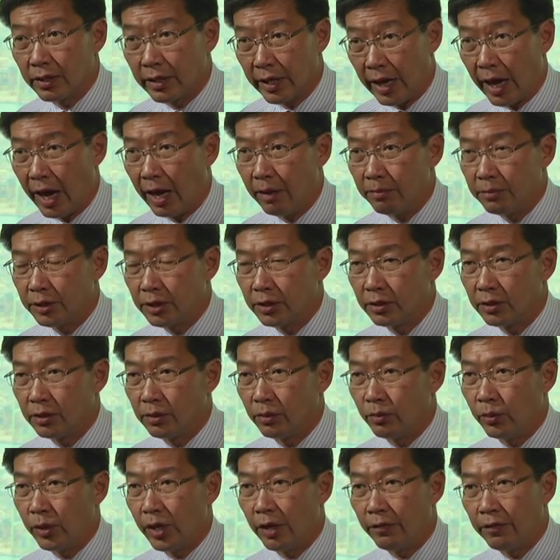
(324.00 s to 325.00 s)
gaps,
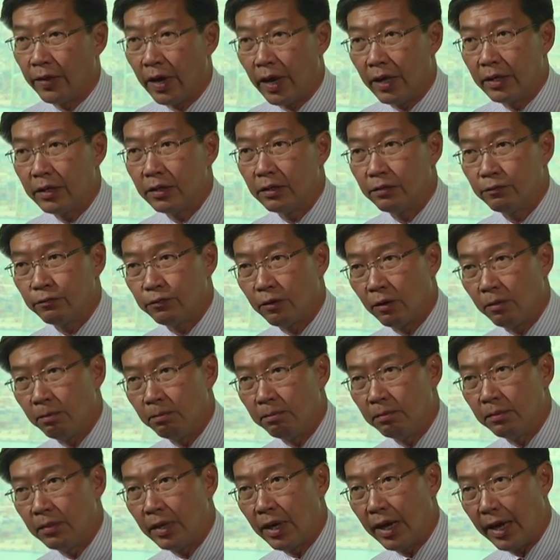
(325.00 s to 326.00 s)
we have hired
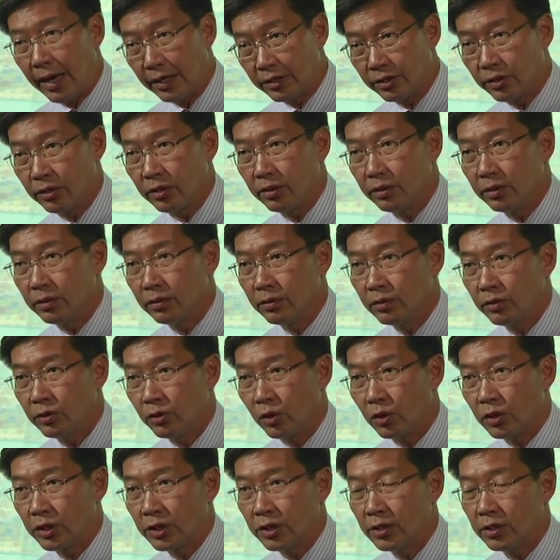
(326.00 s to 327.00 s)
from external
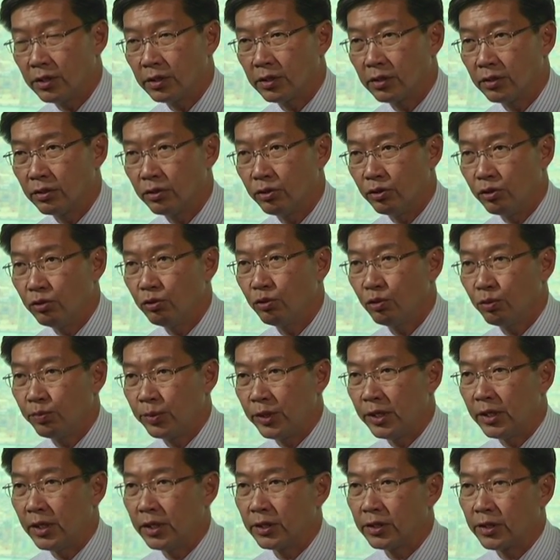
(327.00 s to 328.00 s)
sources new to
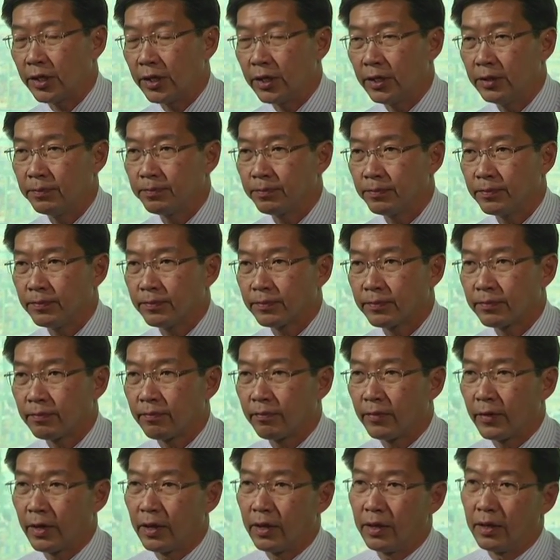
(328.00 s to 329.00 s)
PSA,
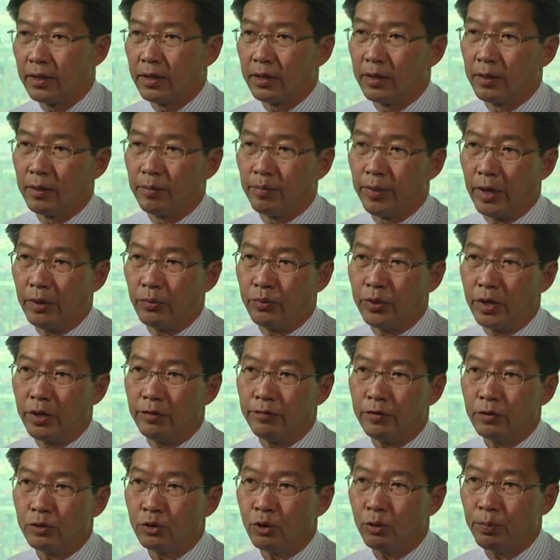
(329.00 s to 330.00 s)
but we
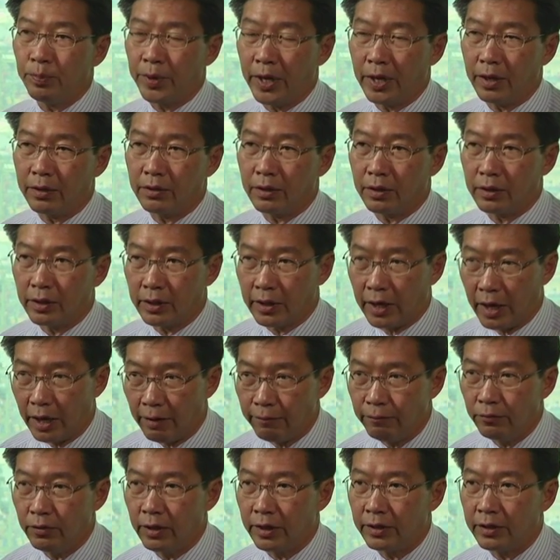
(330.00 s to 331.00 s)
have also paid
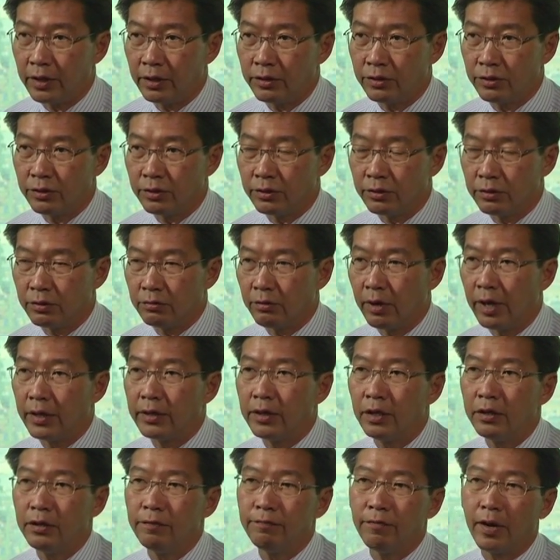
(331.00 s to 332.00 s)
careful attention to
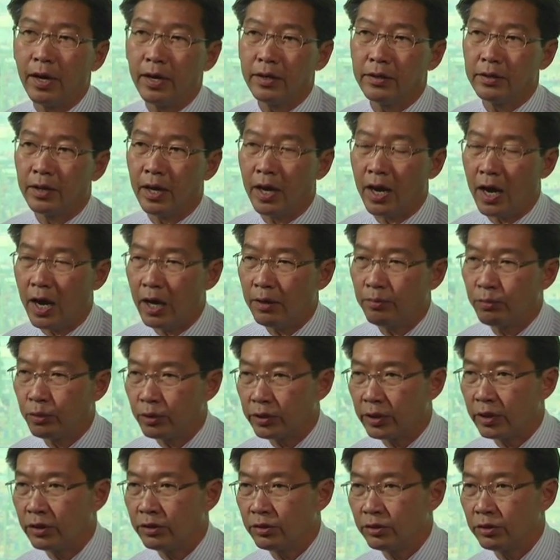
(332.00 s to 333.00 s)
identifying the high
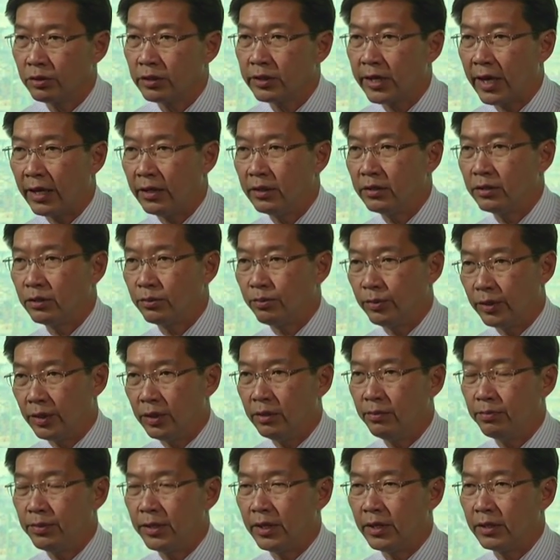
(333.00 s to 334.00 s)
potential talents
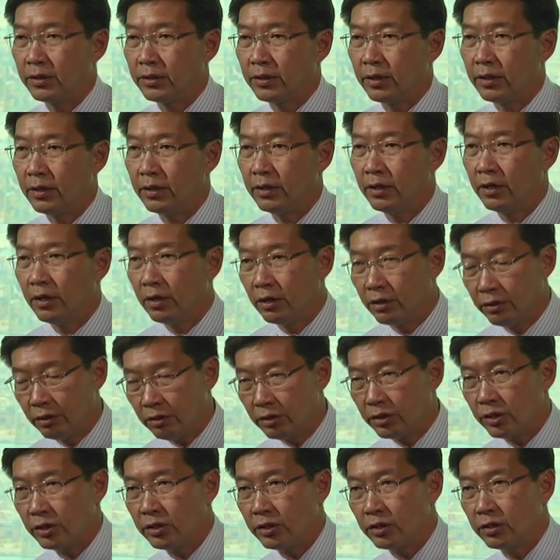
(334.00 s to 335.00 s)
within PSA,
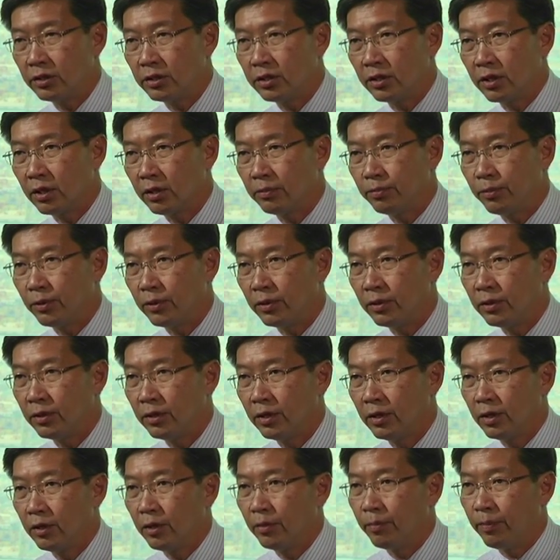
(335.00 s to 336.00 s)
not just in Singapore,
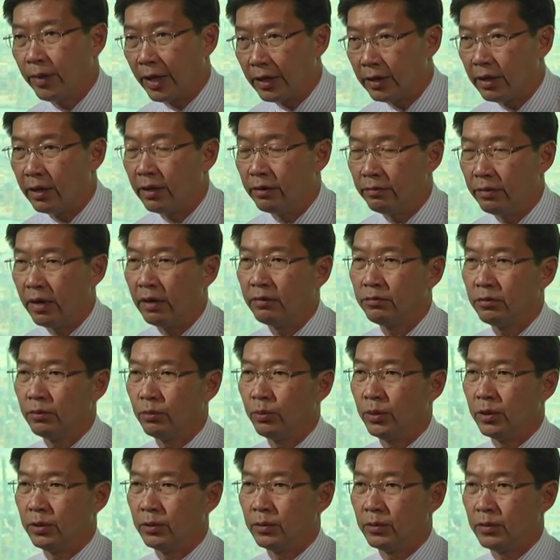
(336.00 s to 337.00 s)
but around the
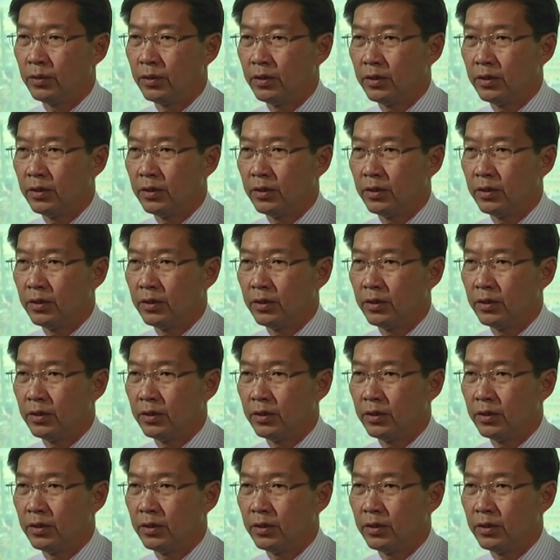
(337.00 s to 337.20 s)
world.